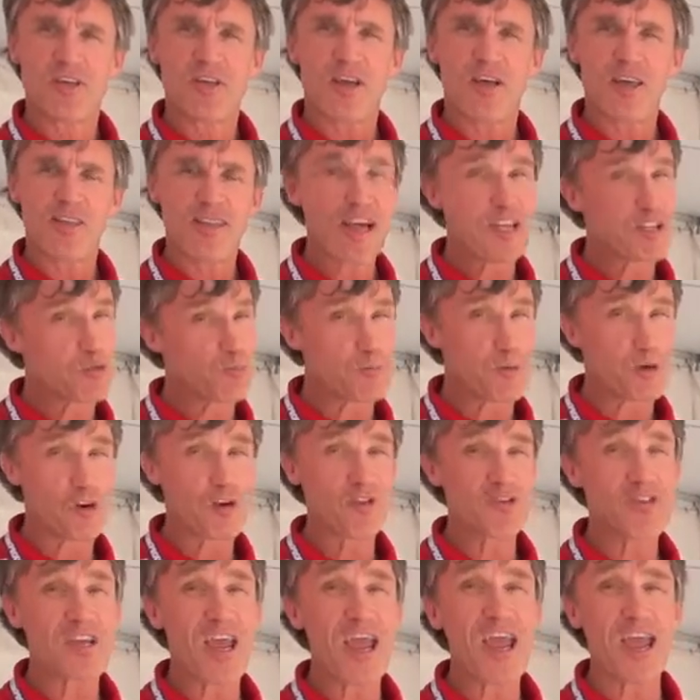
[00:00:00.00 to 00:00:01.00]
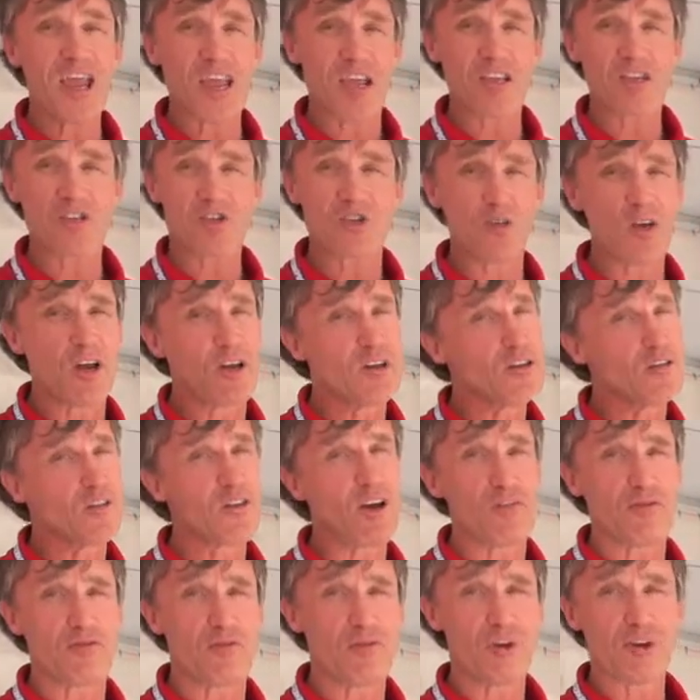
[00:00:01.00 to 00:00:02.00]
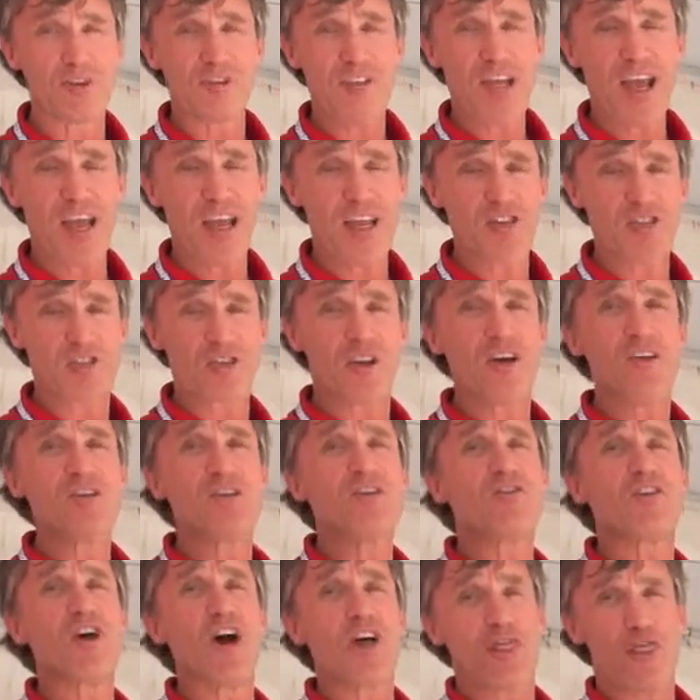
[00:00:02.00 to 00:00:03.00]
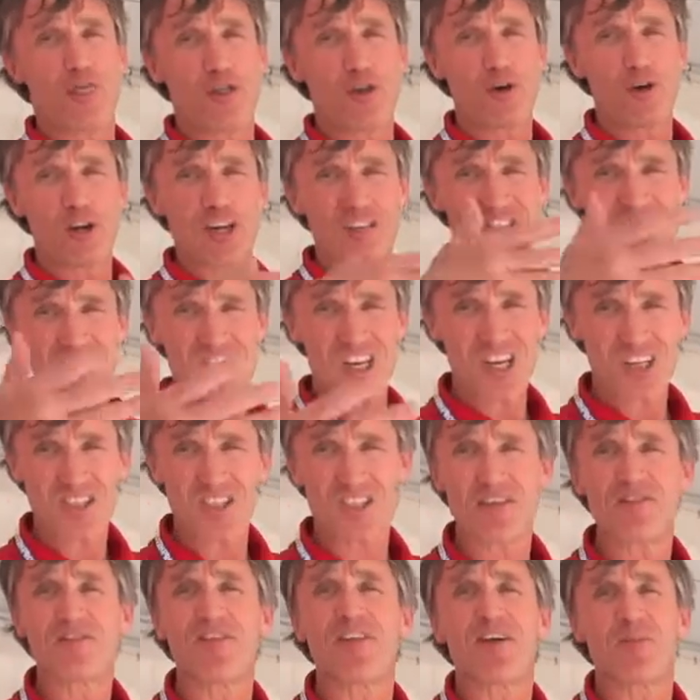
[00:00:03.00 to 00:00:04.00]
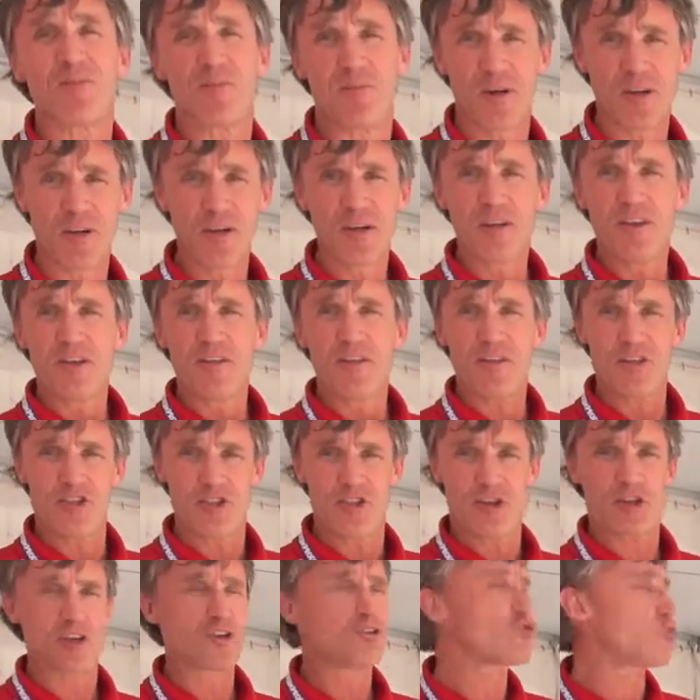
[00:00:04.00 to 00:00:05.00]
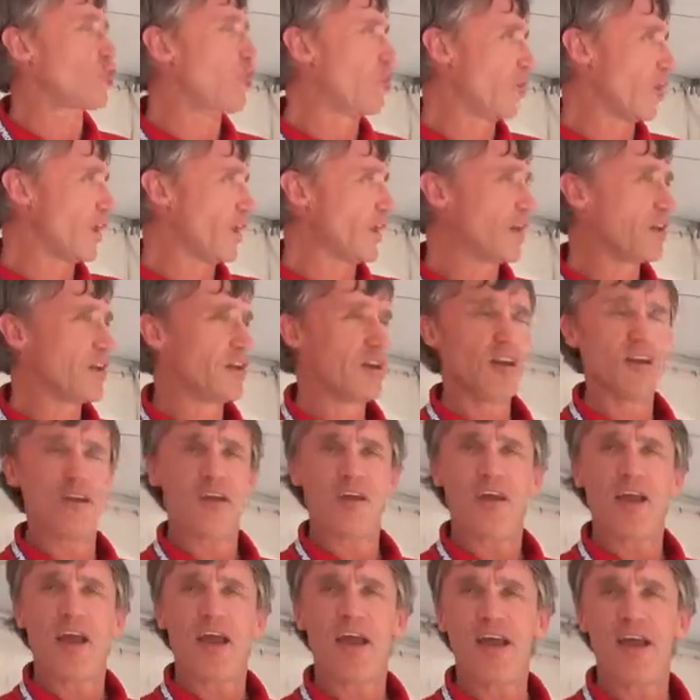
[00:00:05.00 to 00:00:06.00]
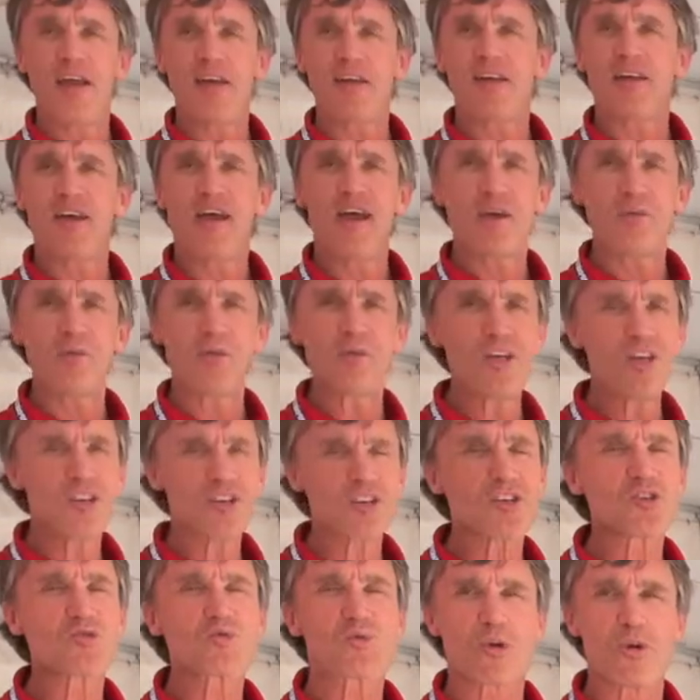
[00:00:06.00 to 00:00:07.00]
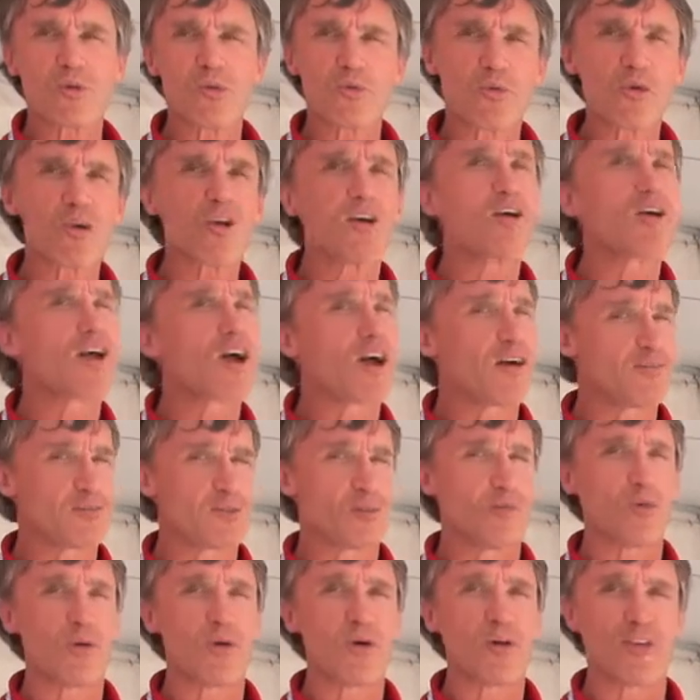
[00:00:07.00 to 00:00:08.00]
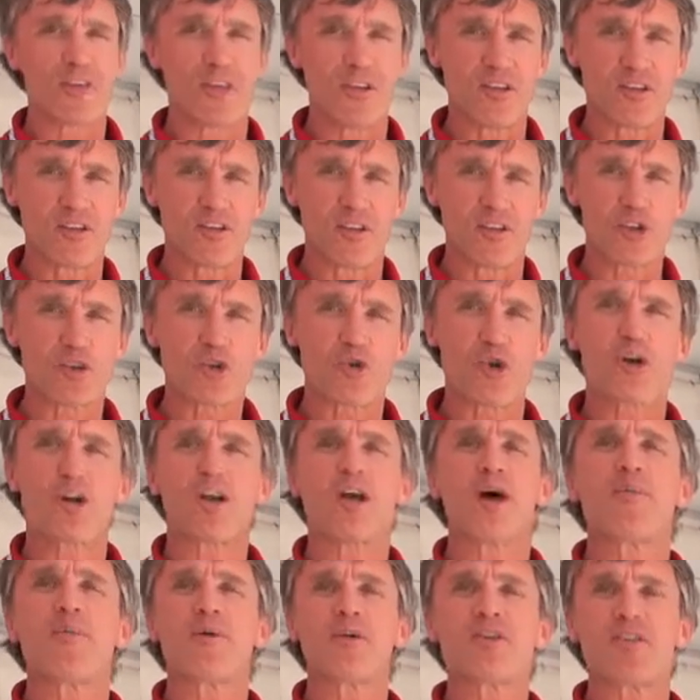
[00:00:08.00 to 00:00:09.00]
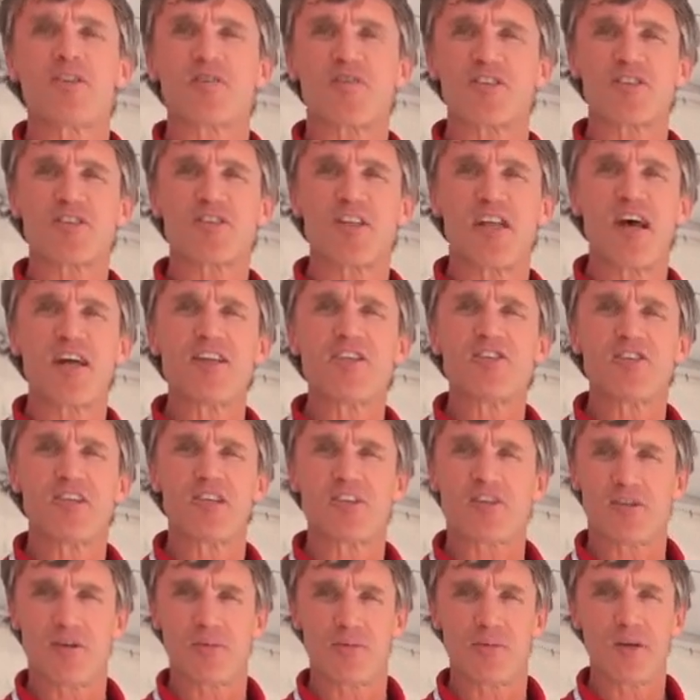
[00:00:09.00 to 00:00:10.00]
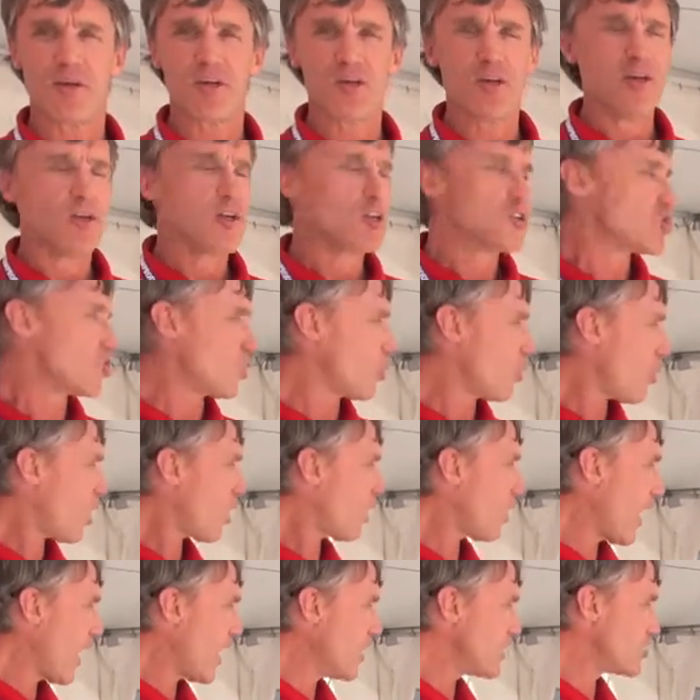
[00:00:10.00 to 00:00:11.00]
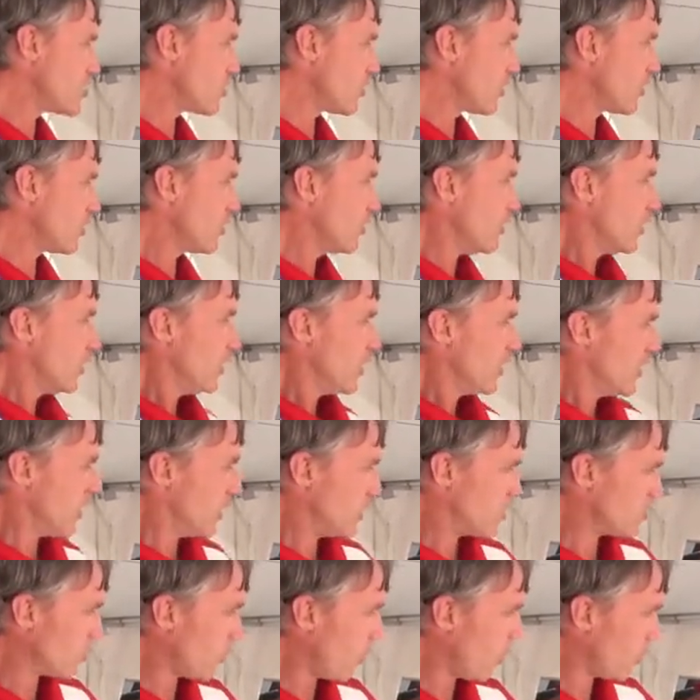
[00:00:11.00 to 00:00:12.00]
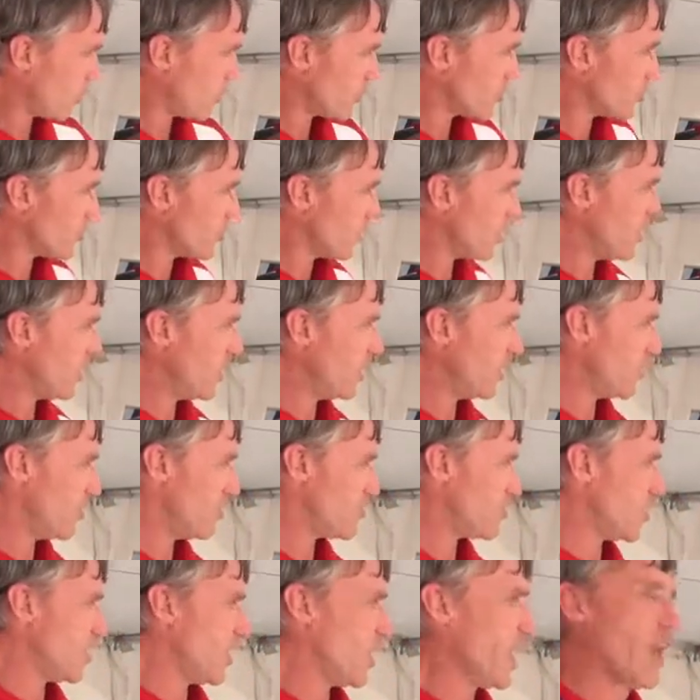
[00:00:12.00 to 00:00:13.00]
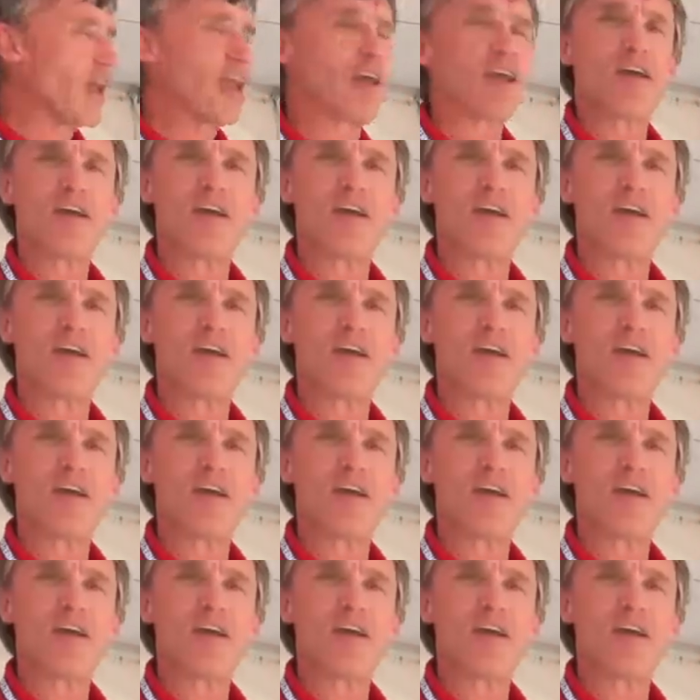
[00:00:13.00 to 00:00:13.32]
And that's per tank. So now you've got four tanks. So now you've got 36 of them that you're controlling. And, and we just weren't real comfortable with the, the shortcomings of the slide system. So our answer is what we're seeing here today.